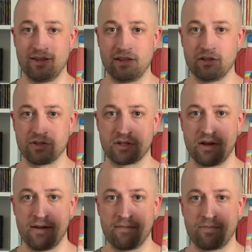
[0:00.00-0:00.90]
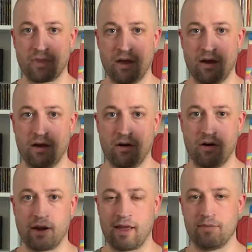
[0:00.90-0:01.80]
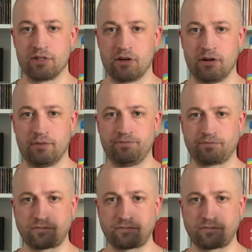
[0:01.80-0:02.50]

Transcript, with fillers: deals uh, on Amazon.